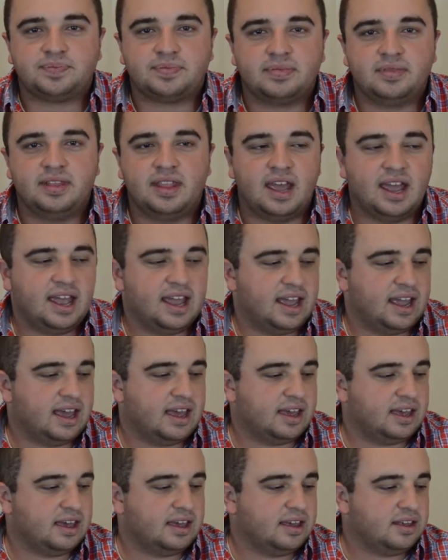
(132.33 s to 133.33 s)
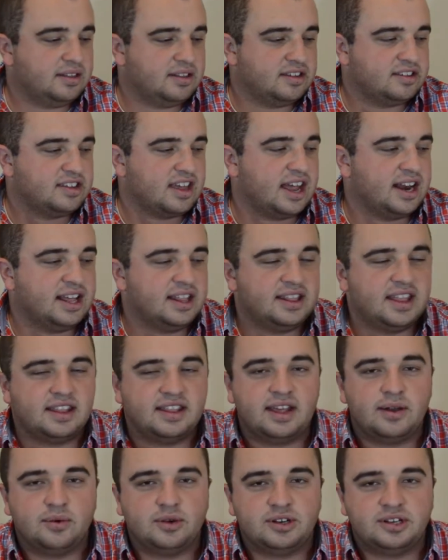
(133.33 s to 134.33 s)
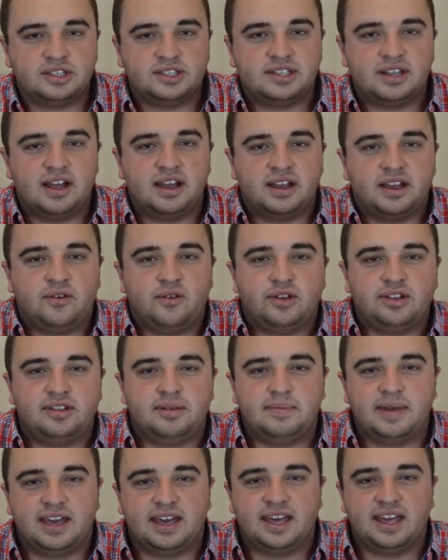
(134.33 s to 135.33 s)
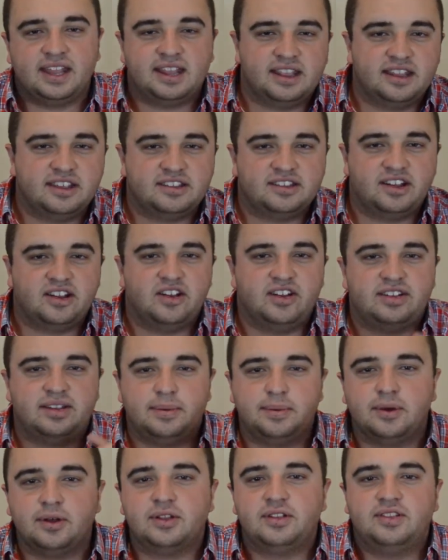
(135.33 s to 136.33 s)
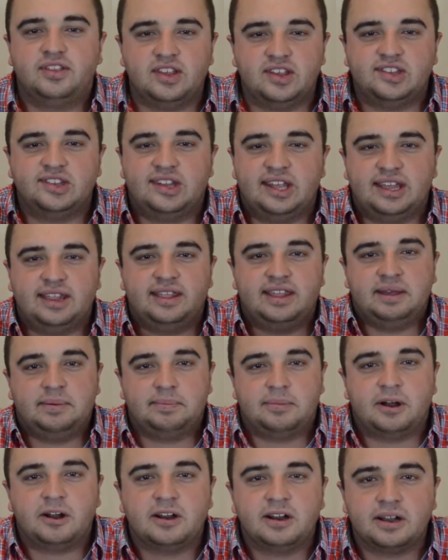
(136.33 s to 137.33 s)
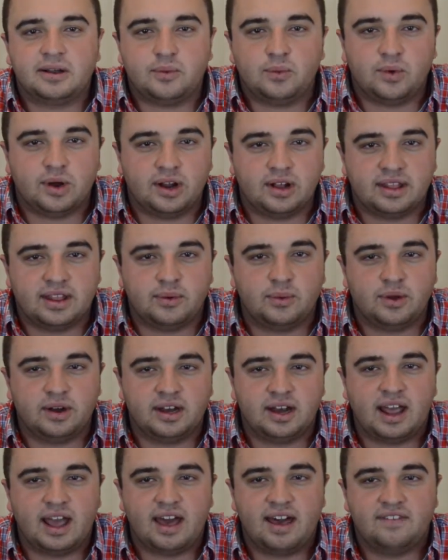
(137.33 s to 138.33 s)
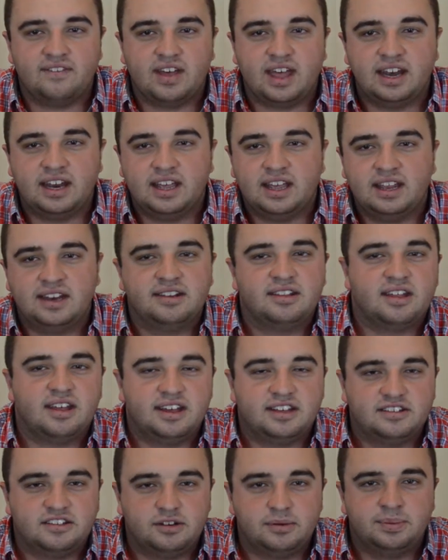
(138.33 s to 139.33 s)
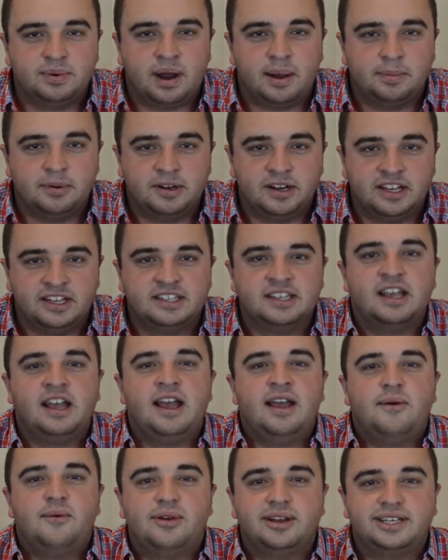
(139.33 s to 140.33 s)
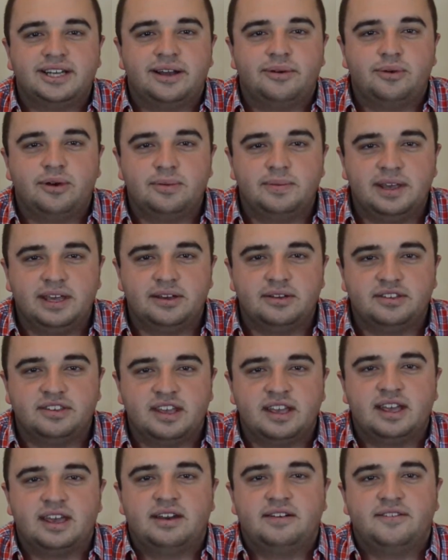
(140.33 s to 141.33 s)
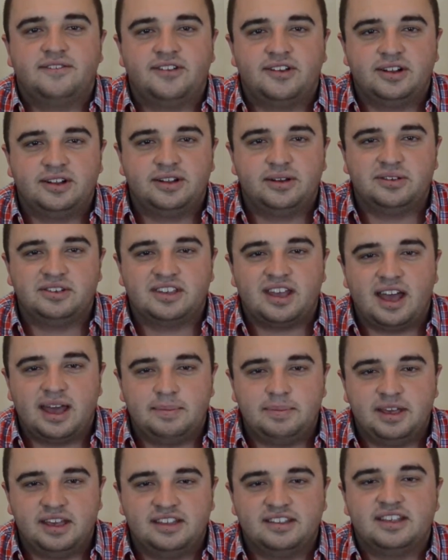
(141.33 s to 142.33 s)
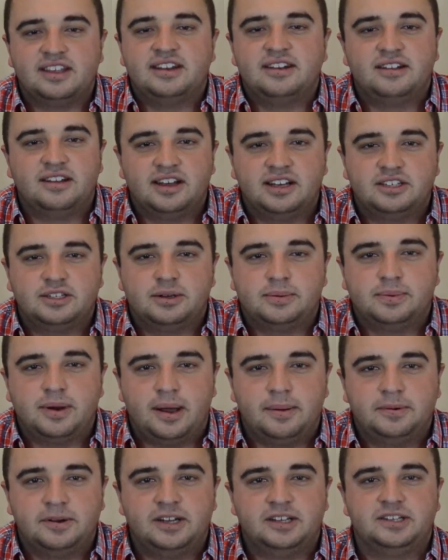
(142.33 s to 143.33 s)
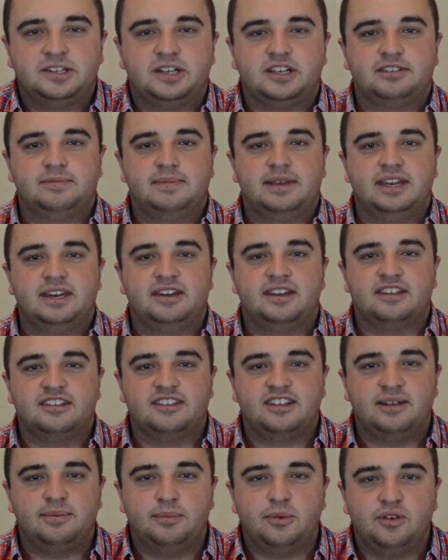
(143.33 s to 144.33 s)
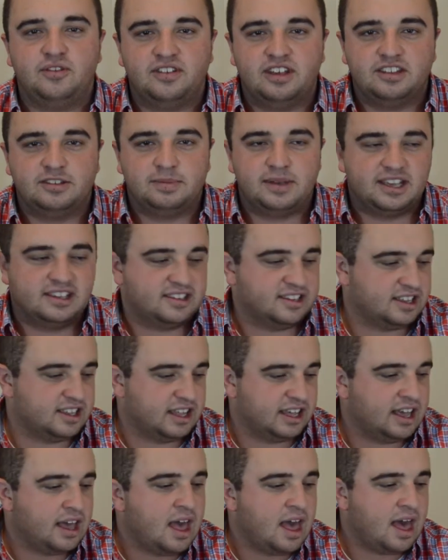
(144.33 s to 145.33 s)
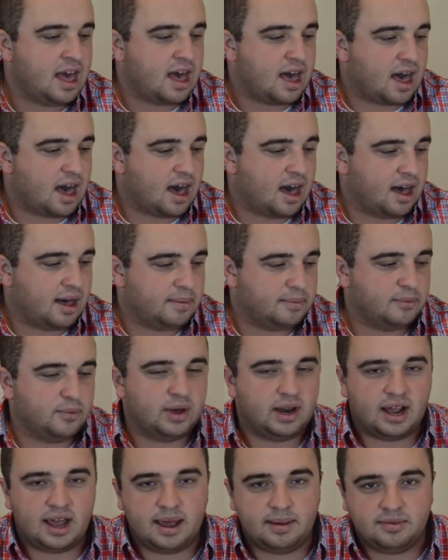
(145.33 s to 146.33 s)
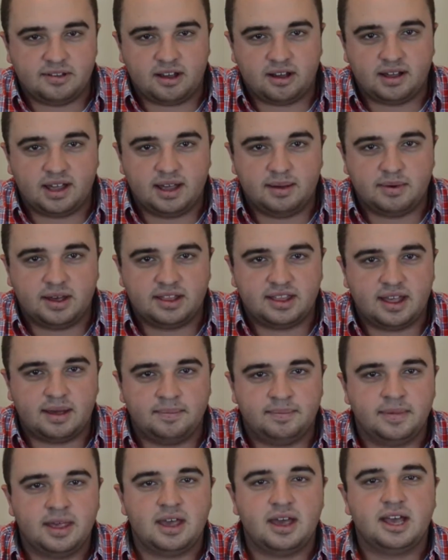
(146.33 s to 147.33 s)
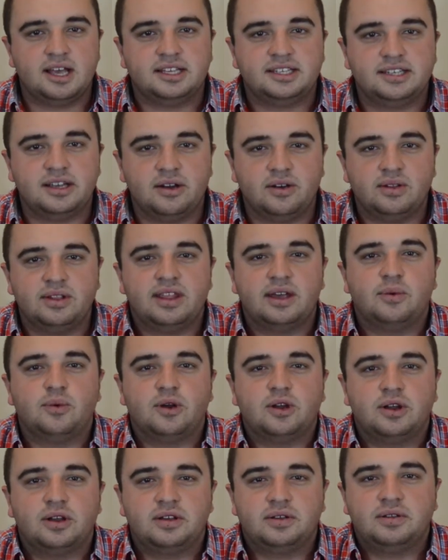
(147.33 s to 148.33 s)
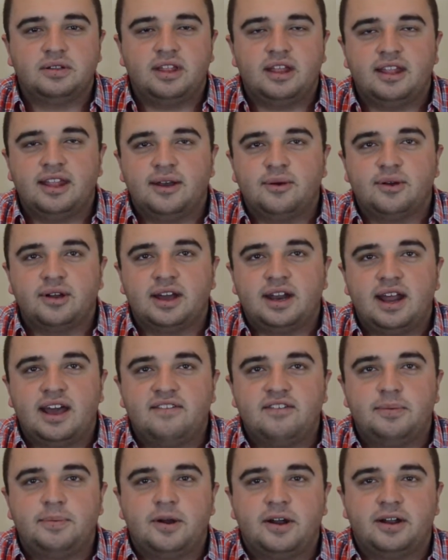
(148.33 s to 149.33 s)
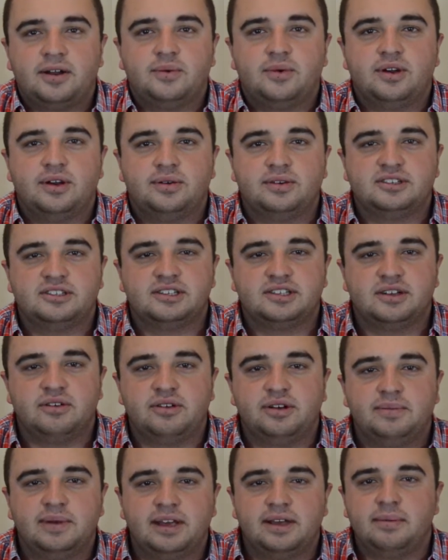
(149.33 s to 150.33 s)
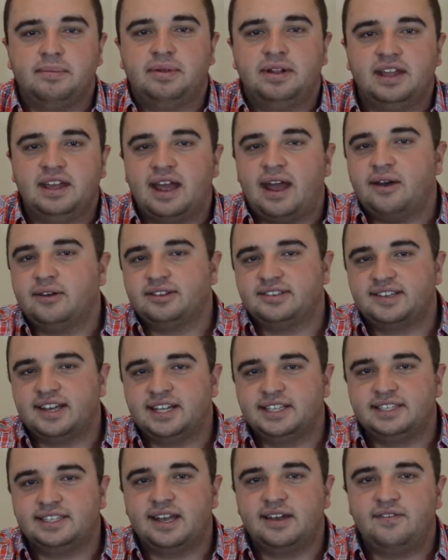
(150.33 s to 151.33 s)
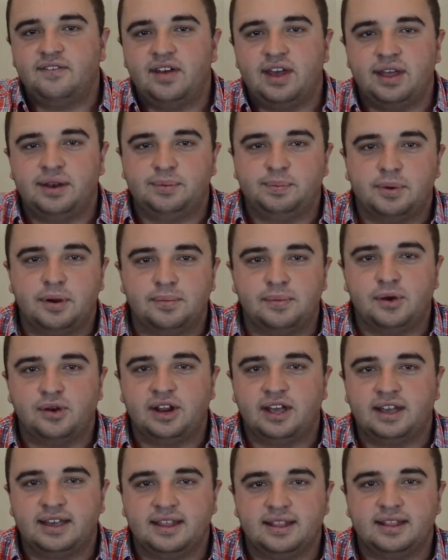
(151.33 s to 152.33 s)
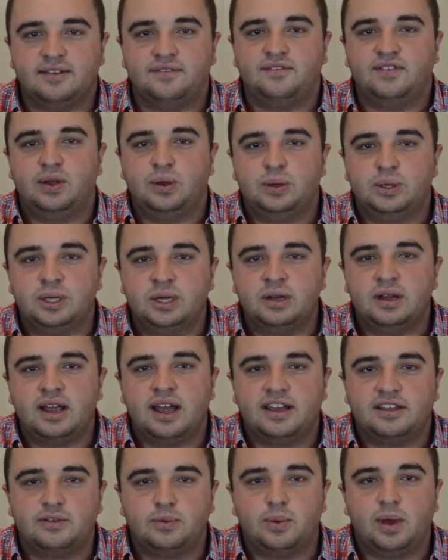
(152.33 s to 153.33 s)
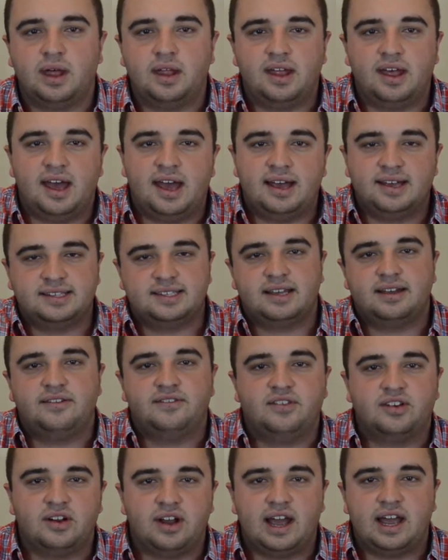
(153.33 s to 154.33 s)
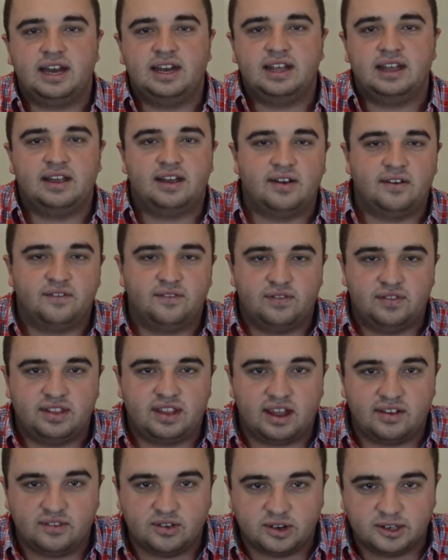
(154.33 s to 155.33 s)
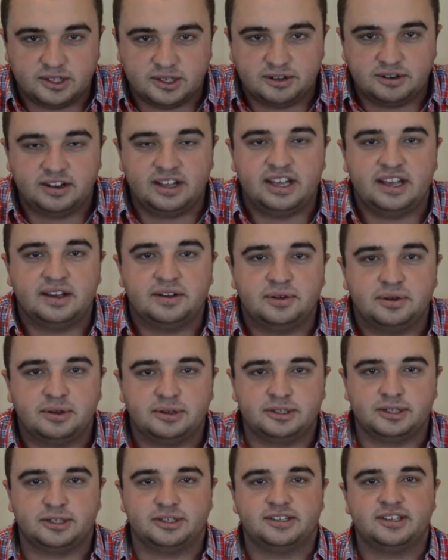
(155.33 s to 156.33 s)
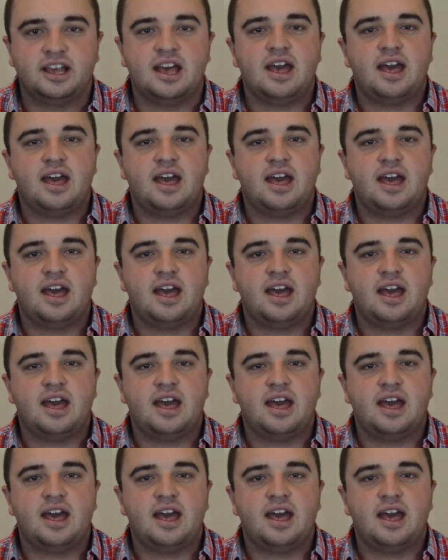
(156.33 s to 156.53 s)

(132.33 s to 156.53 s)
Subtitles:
they decided that they were just not going to make it the stereotypical Disney theme park where they wouldn't have any intellectual properties, which I will be using and referring to as IPs. Intellectual properties just mean Disney movies, basically, when I'm talking about them. So they were going to have a park where it was just going to be complete outside stuff and promoting the future as well as a variety of diversity in cultures,